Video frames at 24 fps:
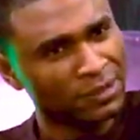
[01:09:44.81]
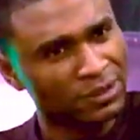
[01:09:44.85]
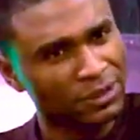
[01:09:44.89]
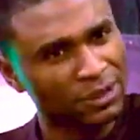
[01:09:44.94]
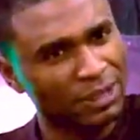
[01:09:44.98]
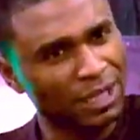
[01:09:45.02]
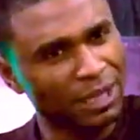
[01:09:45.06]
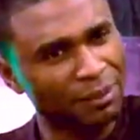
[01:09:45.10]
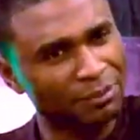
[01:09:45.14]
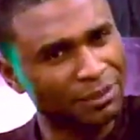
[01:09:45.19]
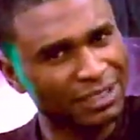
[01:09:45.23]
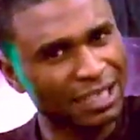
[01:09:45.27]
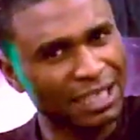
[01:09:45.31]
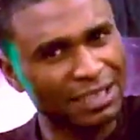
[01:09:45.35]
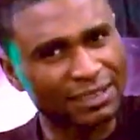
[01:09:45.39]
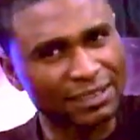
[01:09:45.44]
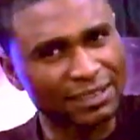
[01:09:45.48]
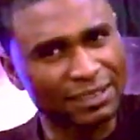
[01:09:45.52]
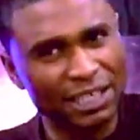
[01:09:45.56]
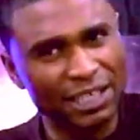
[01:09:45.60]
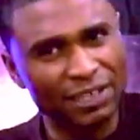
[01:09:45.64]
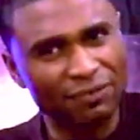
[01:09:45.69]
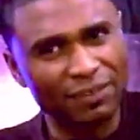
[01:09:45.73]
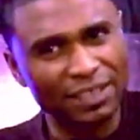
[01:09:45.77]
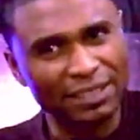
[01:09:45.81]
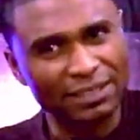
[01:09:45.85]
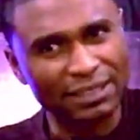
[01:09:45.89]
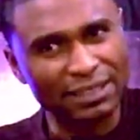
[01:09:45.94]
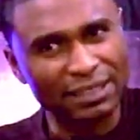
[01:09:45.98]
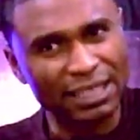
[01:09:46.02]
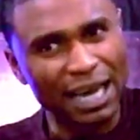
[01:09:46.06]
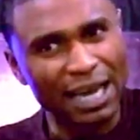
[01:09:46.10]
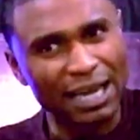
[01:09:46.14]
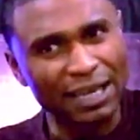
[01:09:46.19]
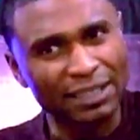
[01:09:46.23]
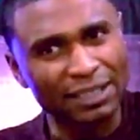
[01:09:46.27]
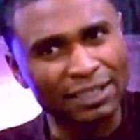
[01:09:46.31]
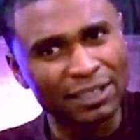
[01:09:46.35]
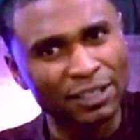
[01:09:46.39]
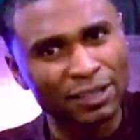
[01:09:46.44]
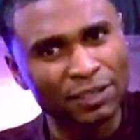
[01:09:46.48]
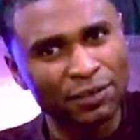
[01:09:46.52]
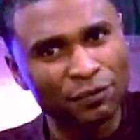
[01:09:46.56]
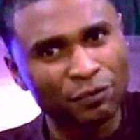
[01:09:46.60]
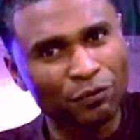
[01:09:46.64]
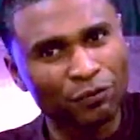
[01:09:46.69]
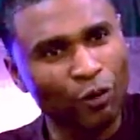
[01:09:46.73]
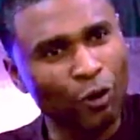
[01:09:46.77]
Psalms 33 verse
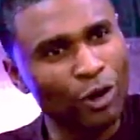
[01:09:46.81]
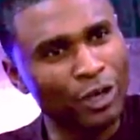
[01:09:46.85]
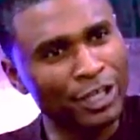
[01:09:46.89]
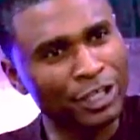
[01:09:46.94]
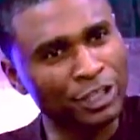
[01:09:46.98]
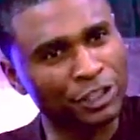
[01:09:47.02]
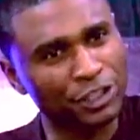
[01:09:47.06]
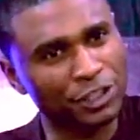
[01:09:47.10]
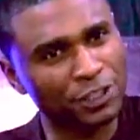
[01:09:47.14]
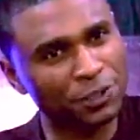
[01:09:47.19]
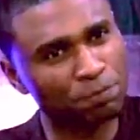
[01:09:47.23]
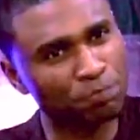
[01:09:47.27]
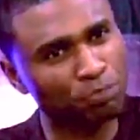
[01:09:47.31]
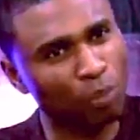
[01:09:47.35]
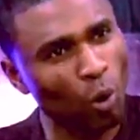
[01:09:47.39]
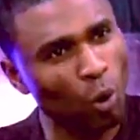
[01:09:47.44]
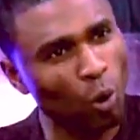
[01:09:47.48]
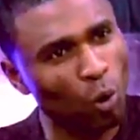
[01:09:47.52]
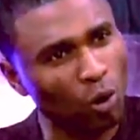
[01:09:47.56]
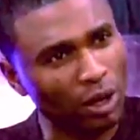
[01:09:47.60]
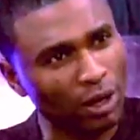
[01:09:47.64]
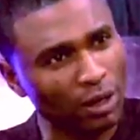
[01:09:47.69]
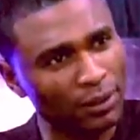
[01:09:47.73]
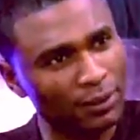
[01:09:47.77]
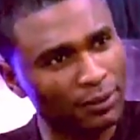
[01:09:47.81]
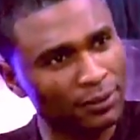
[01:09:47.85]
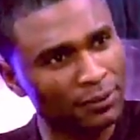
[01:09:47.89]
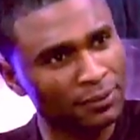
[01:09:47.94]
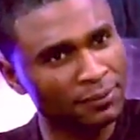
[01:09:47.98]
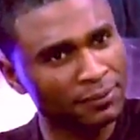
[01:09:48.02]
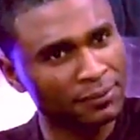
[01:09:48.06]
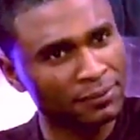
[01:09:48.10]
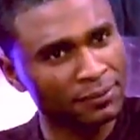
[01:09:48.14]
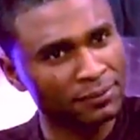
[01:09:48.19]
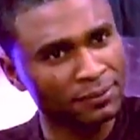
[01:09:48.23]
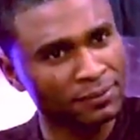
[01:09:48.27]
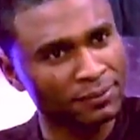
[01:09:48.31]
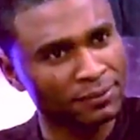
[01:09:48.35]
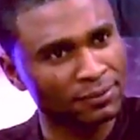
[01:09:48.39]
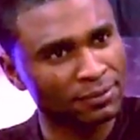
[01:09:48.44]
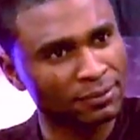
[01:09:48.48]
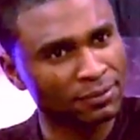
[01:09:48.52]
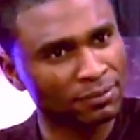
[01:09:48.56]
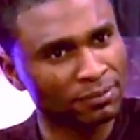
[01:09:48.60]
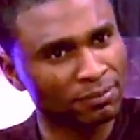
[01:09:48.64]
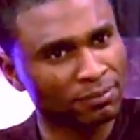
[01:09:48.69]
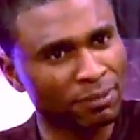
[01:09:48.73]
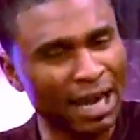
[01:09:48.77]
9. For he spoke
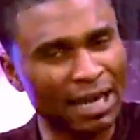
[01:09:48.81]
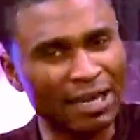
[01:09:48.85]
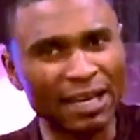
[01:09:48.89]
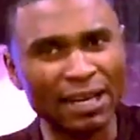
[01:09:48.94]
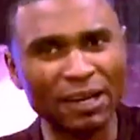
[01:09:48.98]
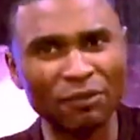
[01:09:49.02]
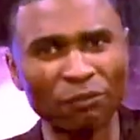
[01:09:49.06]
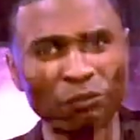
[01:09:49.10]
by the